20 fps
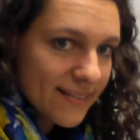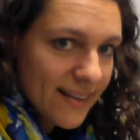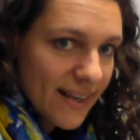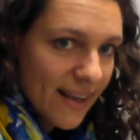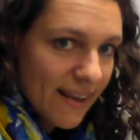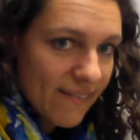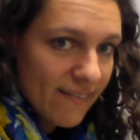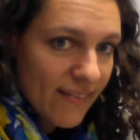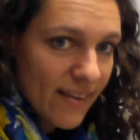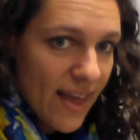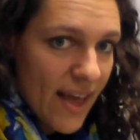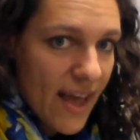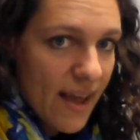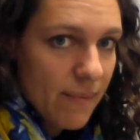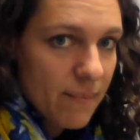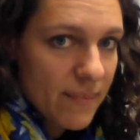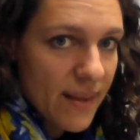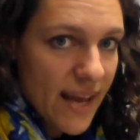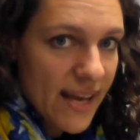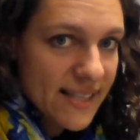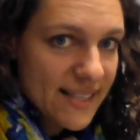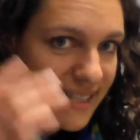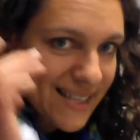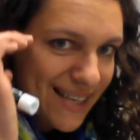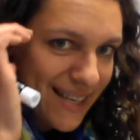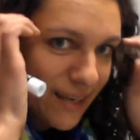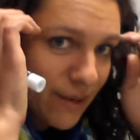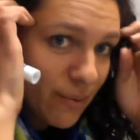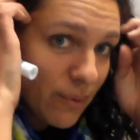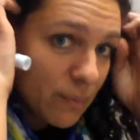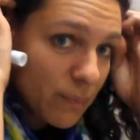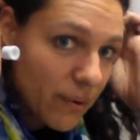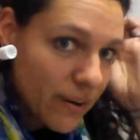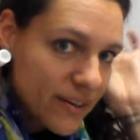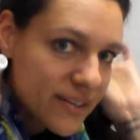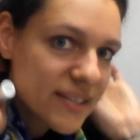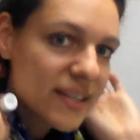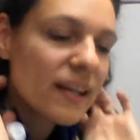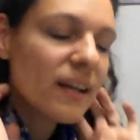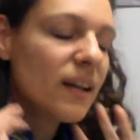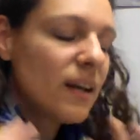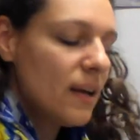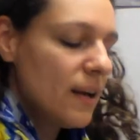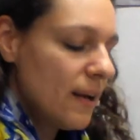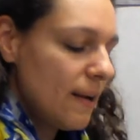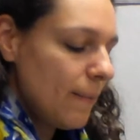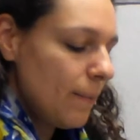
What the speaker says: if I'm not seeing you in person.